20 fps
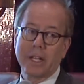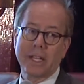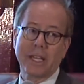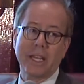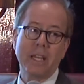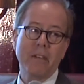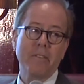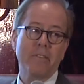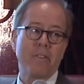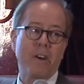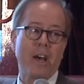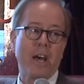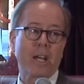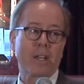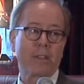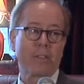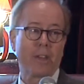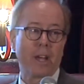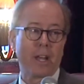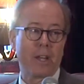key
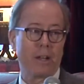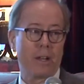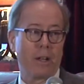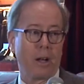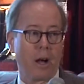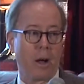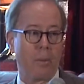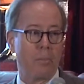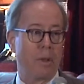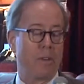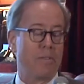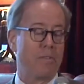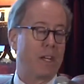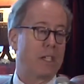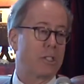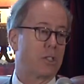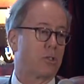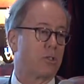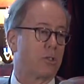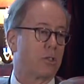fact that
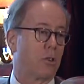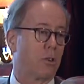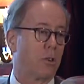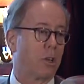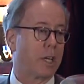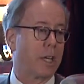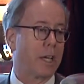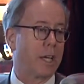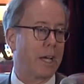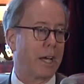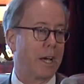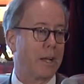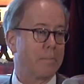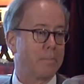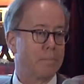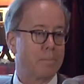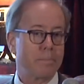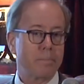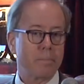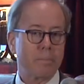investors are looking at
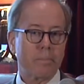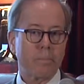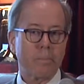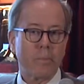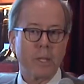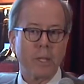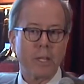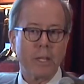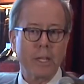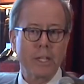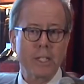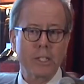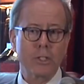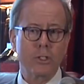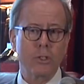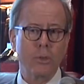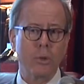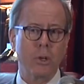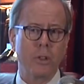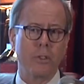is
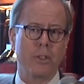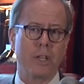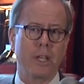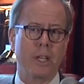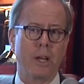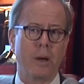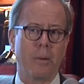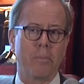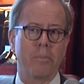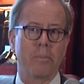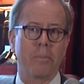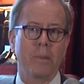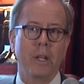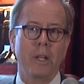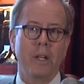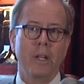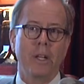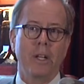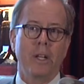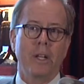due to the
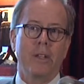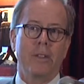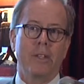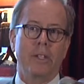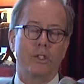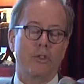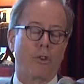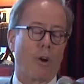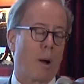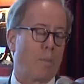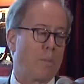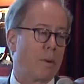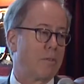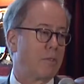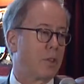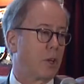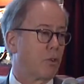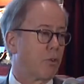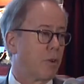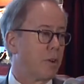drop of
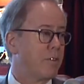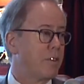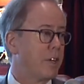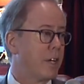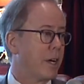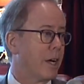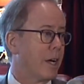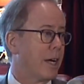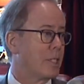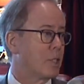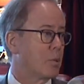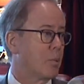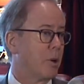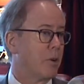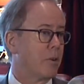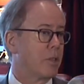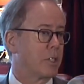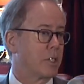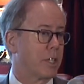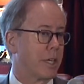the hryvnia as
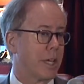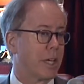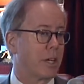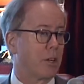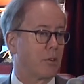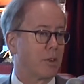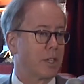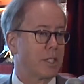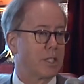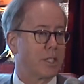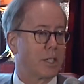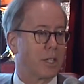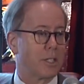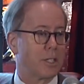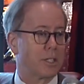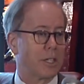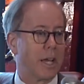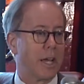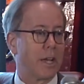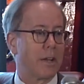well as the increase in
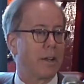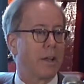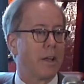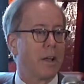debt.